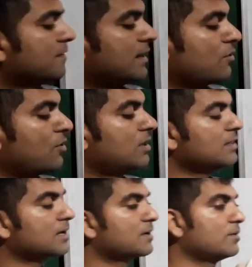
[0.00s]
then all
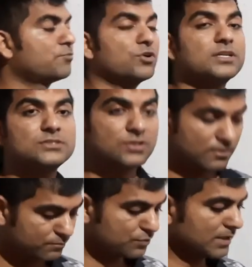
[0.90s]
the important
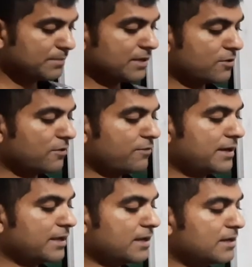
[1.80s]
sums will be
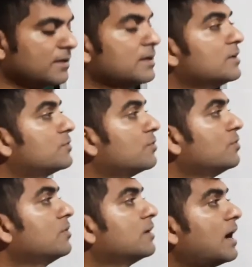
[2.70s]
covered here.
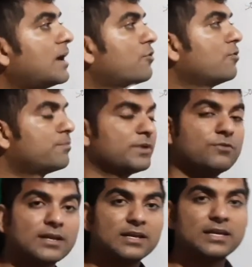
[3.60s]
So I hope you
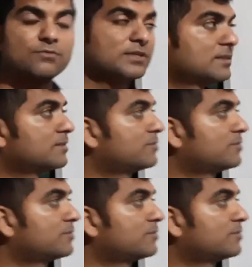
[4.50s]
are clear with